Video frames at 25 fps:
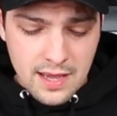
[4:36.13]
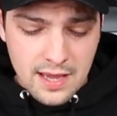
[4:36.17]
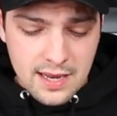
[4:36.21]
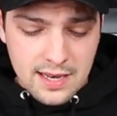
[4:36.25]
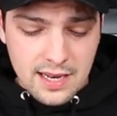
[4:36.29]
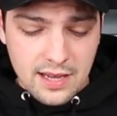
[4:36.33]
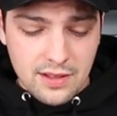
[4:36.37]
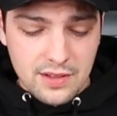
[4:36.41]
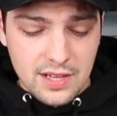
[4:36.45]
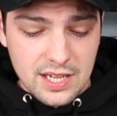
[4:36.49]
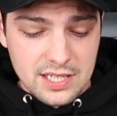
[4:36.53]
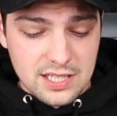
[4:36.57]

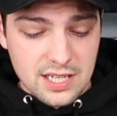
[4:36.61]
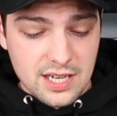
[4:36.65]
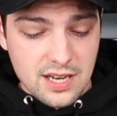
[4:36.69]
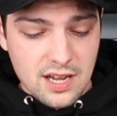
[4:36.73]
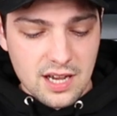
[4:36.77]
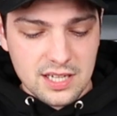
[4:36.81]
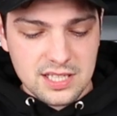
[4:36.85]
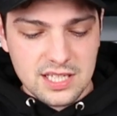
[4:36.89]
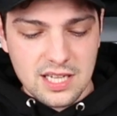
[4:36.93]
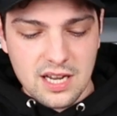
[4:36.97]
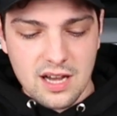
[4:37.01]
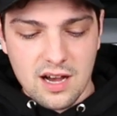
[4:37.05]
Now, these are
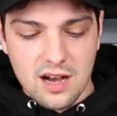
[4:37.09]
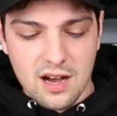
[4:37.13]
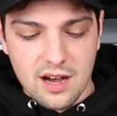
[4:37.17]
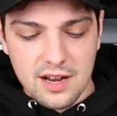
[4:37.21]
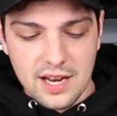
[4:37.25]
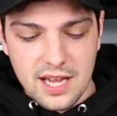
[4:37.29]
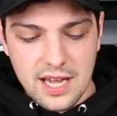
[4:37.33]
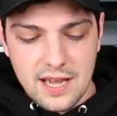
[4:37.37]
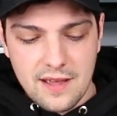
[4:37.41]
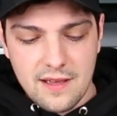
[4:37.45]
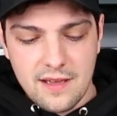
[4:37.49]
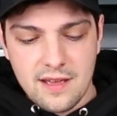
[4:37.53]
nice and
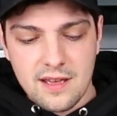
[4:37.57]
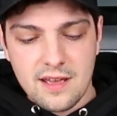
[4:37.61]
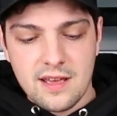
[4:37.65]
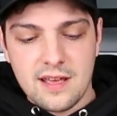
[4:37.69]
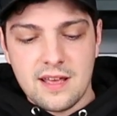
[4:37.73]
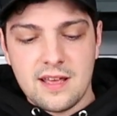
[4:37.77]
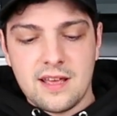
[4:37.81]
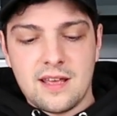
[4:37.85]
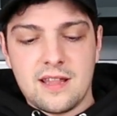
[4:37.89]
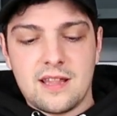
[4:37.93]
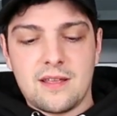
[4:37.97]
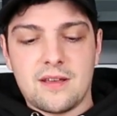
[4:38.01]
hardy,
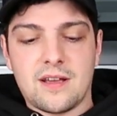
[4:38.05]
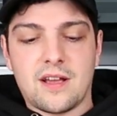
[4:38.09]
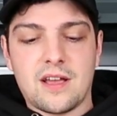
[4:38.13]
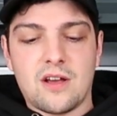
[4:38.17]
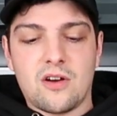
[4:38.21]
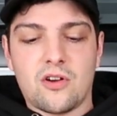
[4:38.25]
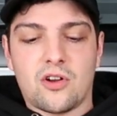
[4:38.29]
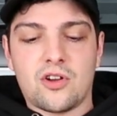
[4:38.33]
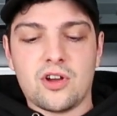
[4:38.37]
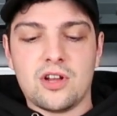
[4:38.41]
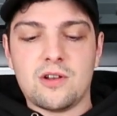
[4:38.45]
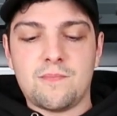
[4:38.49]
and you get
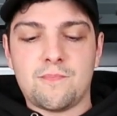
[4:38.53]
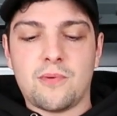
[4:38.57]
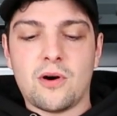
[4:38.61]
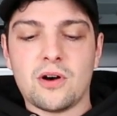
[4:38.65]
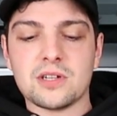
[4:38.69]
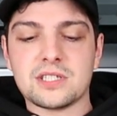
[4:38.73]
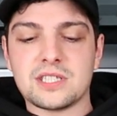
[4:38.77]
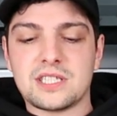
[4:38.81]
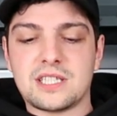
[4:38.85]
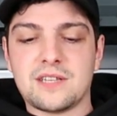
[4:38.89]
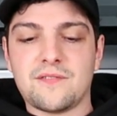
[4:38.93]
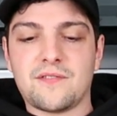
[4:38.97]
a good
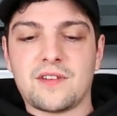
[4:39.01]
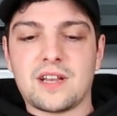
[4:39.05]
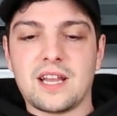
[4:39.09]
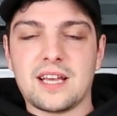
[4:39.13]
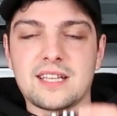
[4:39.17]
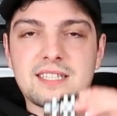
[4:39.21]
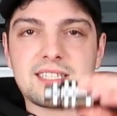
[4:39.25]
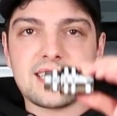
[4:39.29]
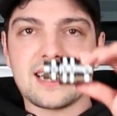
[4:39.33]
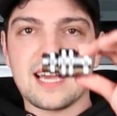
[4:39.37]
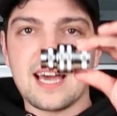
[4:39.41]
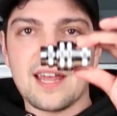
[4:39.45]
positive
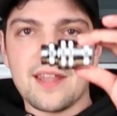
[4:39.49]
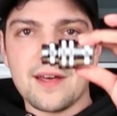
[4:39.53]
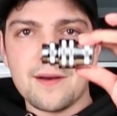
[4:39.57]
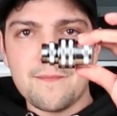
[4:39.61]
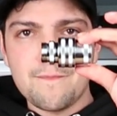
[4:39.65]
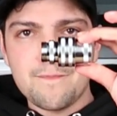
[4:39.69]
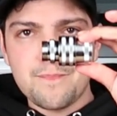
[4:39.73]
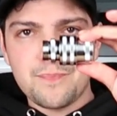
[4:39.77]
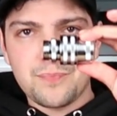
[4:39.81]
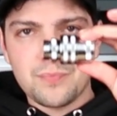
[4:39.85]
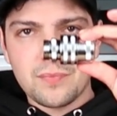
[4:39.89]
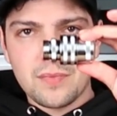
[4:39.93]
click
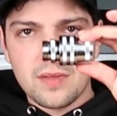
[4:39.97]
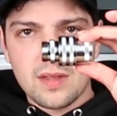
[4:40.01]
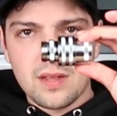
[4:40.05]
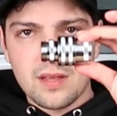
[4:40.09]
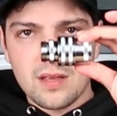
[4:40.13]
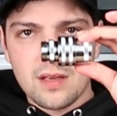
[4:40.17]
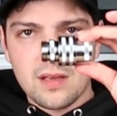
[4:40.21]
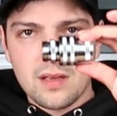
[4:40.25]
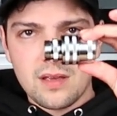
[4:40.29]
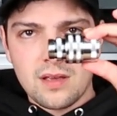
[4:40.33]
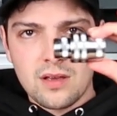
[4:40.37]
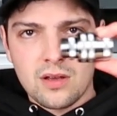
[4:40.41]
together.
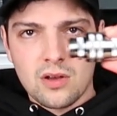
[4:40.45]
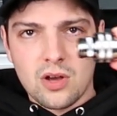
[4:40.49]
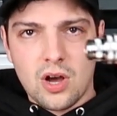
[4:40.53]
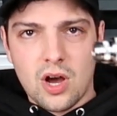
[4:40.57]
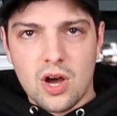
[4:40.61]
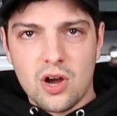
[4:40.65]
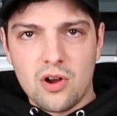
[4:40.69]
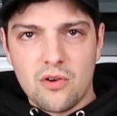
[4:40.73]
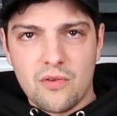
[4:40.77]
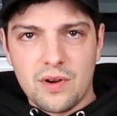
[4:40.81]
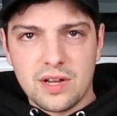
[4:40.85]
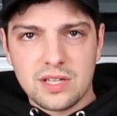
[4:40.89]
Got
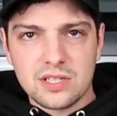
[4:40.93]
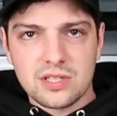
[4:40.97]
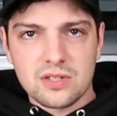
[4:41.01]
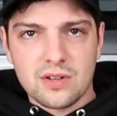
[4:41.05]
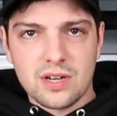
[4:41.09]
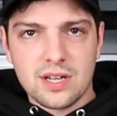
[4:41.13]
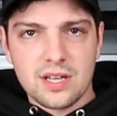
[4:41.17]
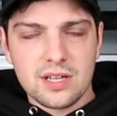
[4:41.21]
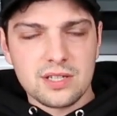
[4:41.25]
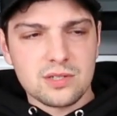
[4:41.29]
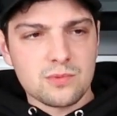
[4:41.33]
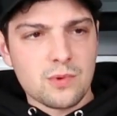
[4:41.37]
O-rings on
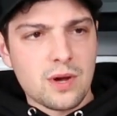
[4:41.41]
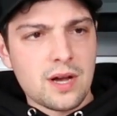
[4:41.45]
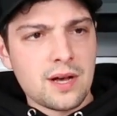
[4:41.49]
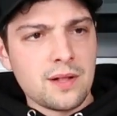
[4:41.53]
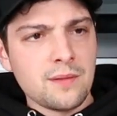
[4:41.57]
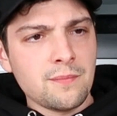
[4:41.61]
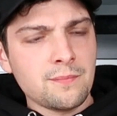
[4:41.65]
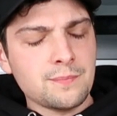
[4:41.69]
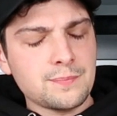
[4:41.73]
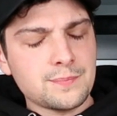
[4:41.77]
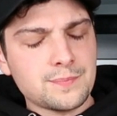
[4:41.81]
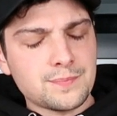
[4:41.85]
it as
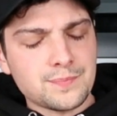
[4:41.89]
well,